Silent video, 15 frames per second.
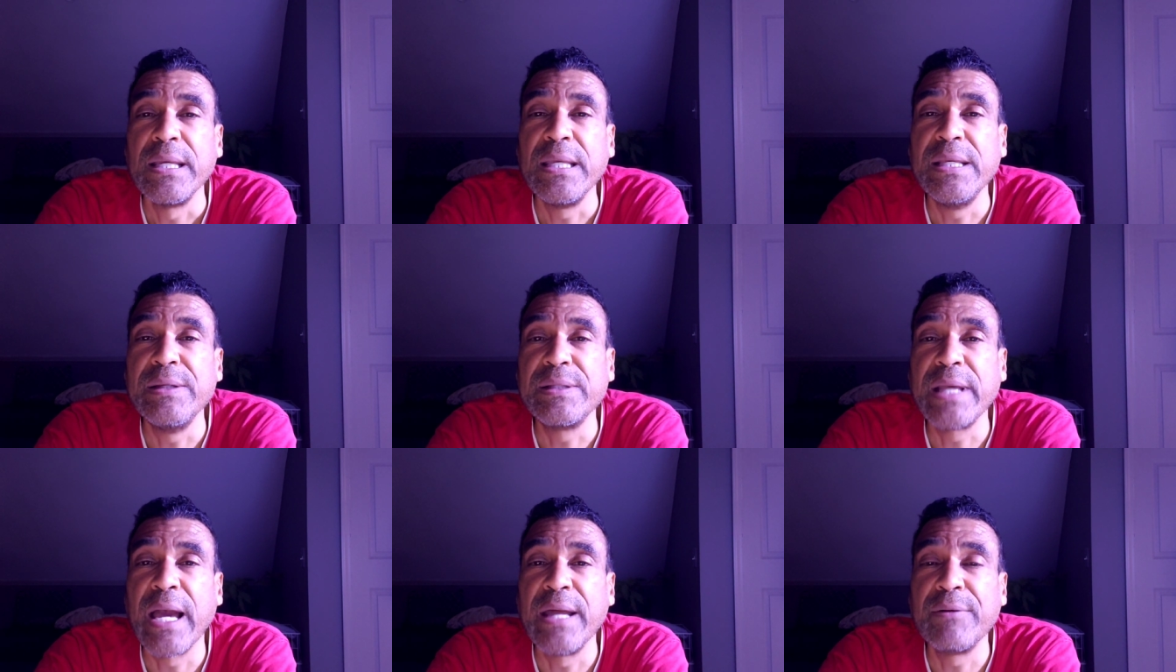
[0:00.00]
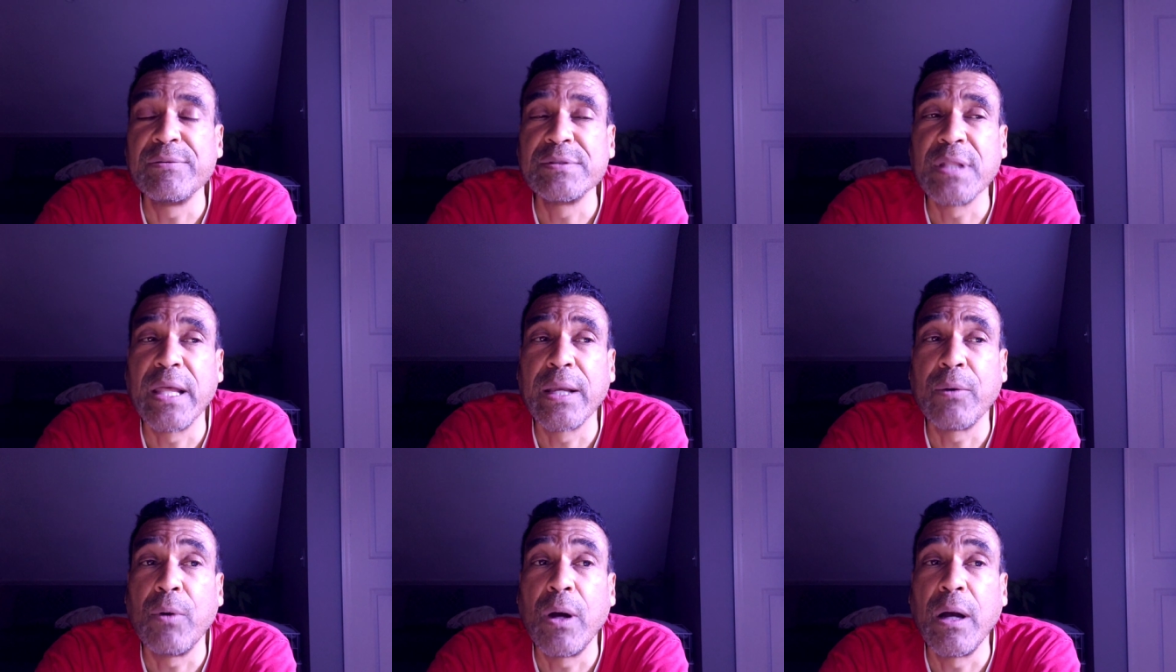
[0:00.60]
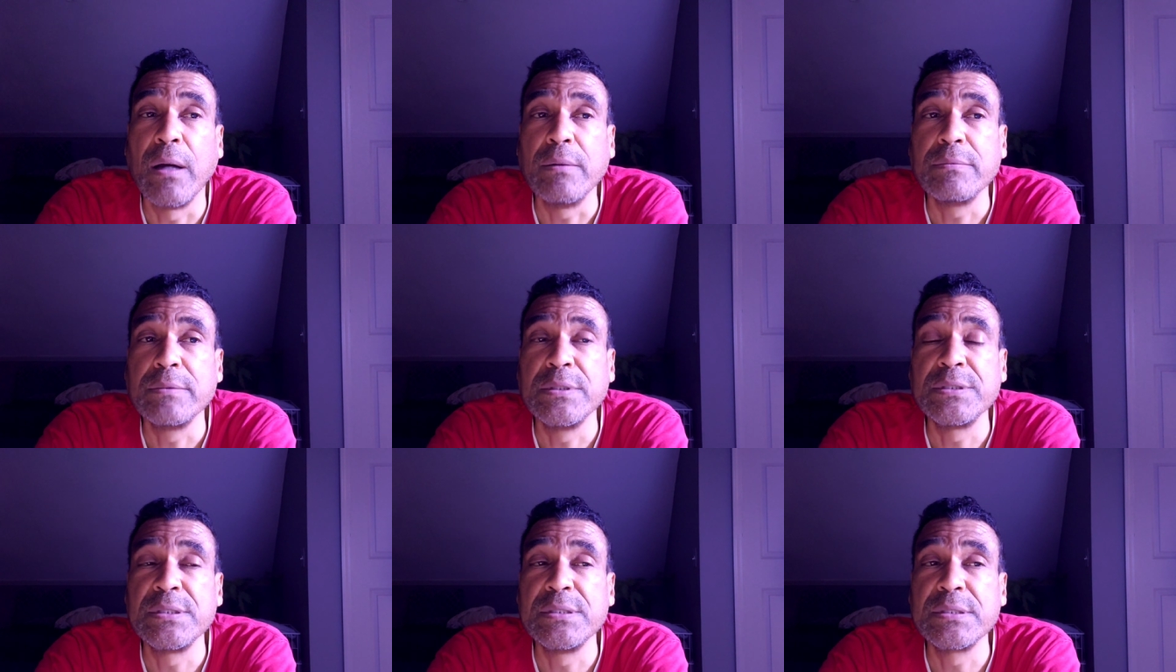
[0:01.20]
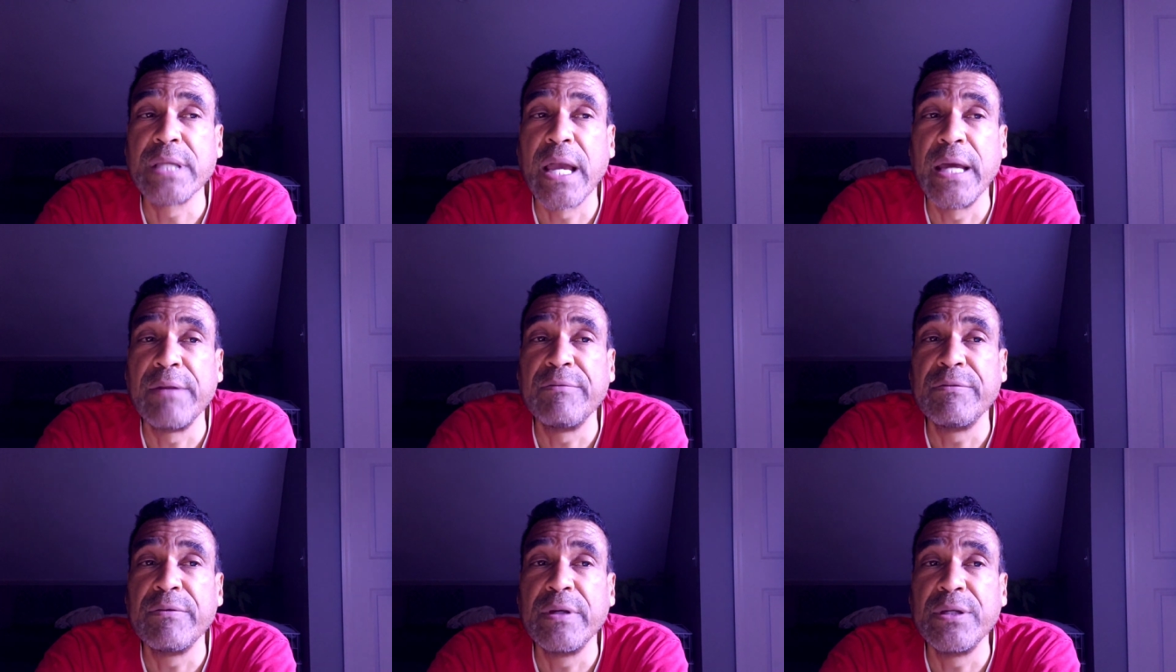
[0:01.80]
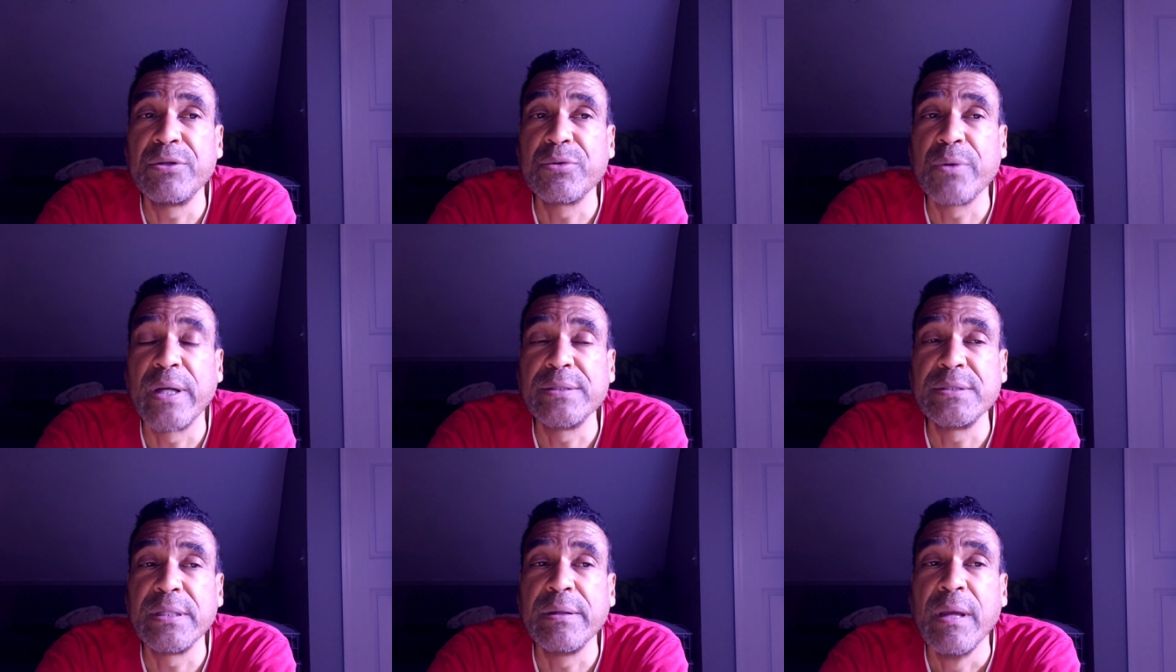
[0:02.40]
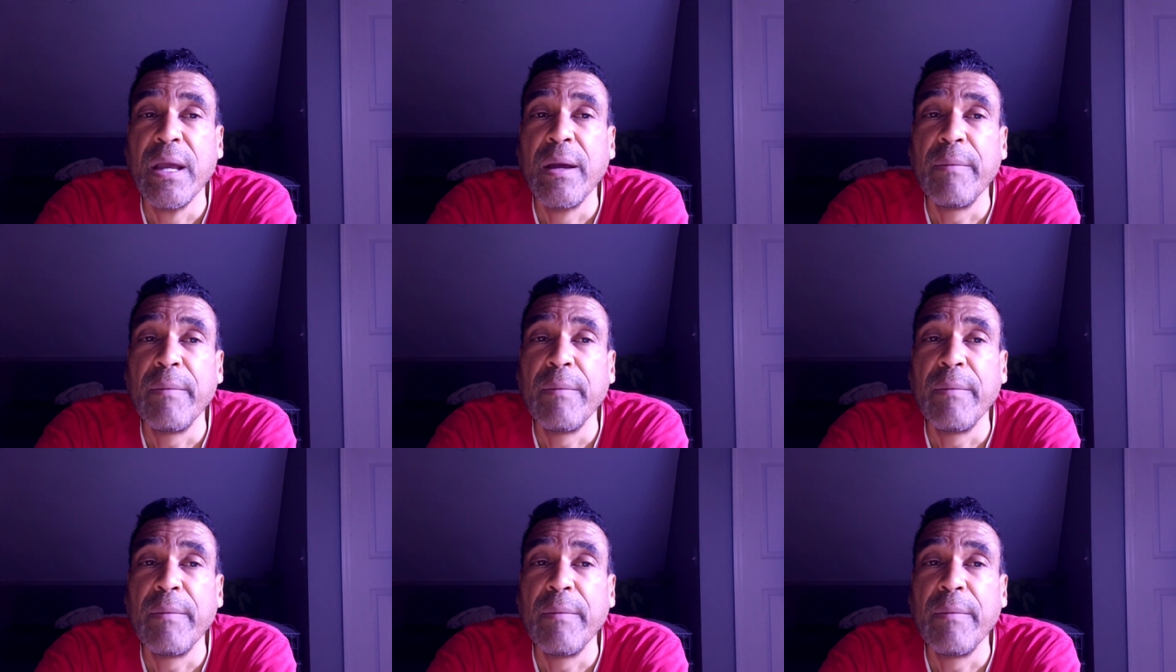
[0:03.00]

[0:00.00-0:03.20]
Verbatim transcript: he kind of was like, wow, this is kind of interesting.